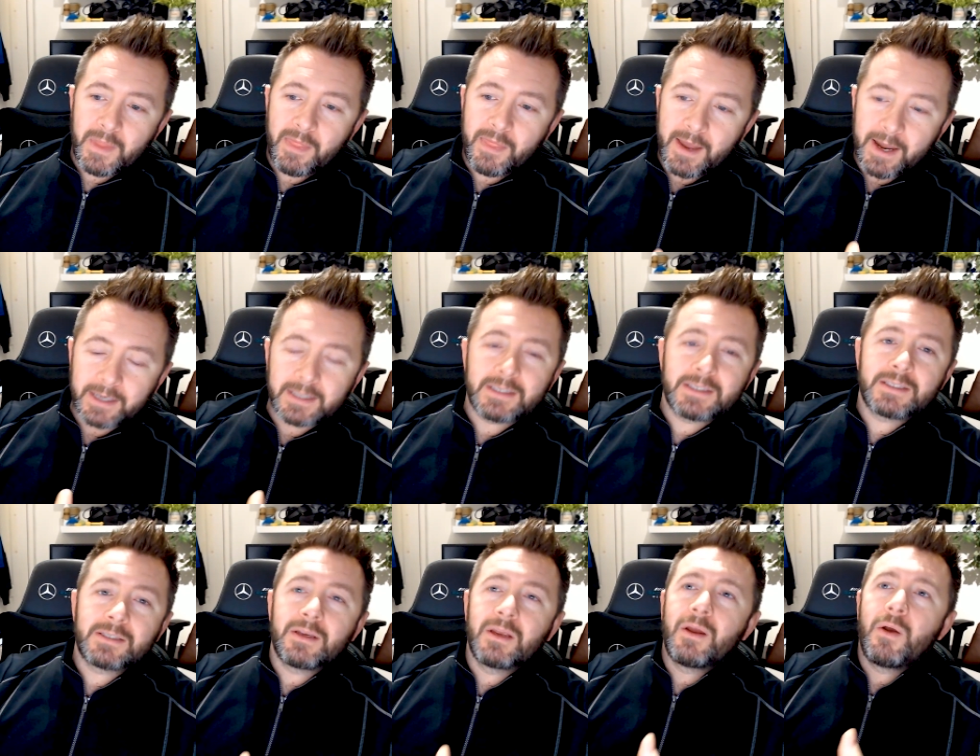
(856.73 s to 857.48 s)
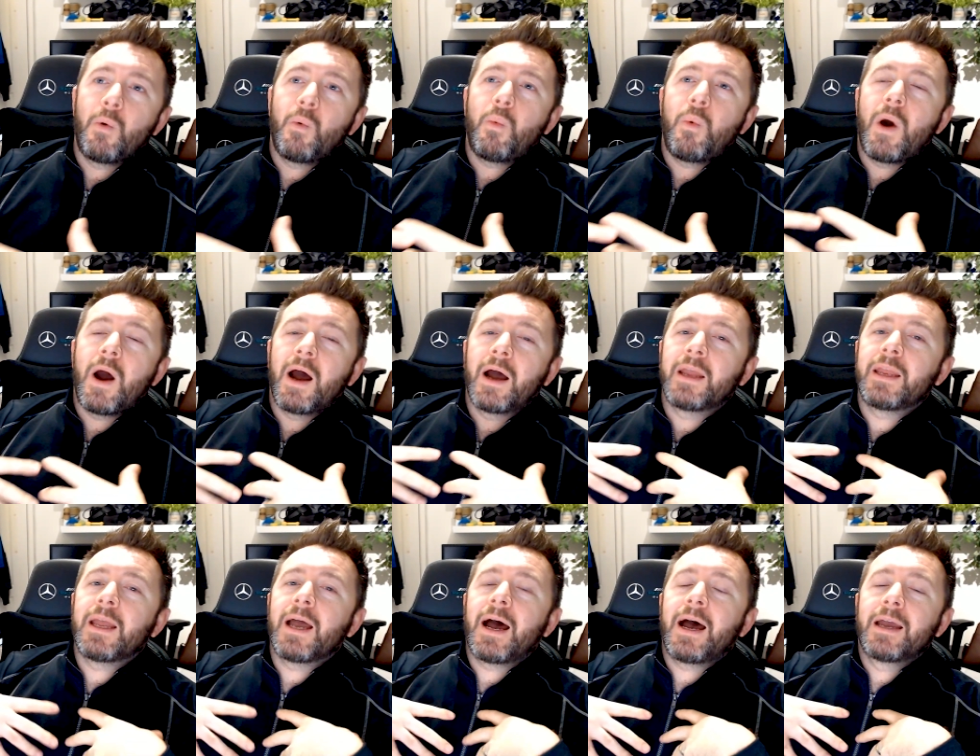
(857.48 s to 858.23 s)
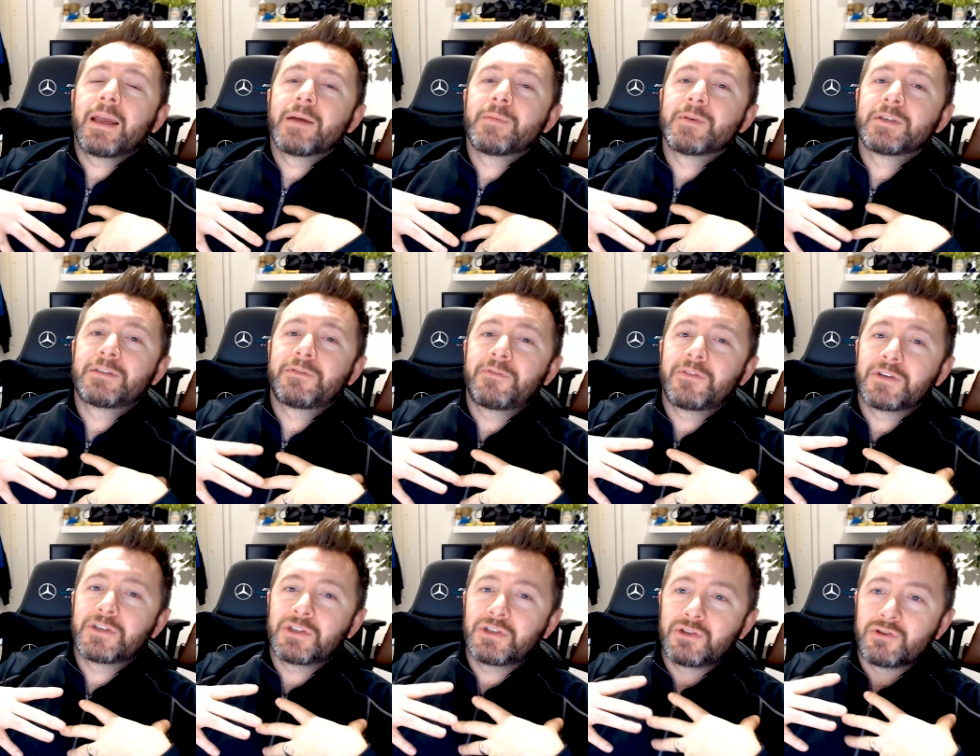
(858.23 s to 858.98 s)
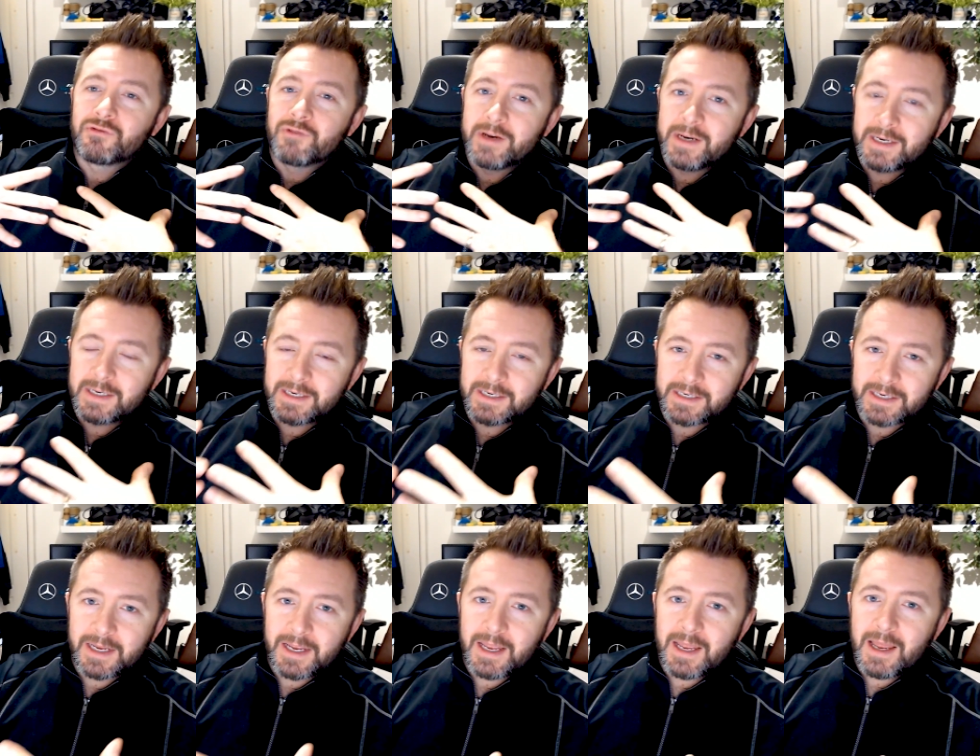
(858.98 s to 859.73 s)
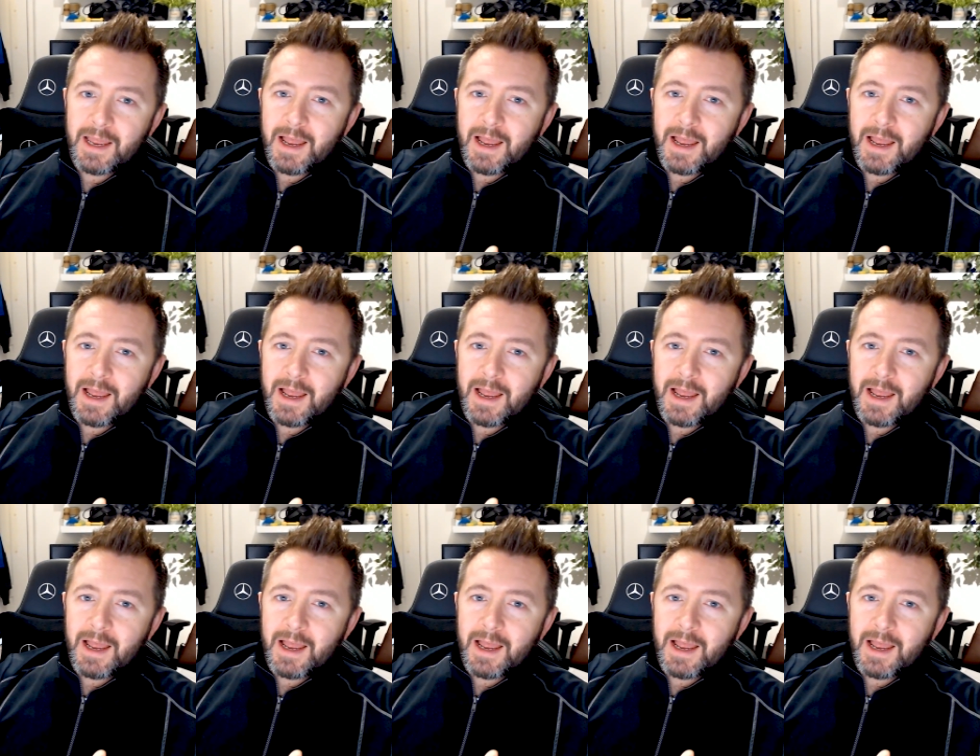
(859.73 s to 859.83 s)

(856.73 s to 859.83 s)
That's why I am as frustrated,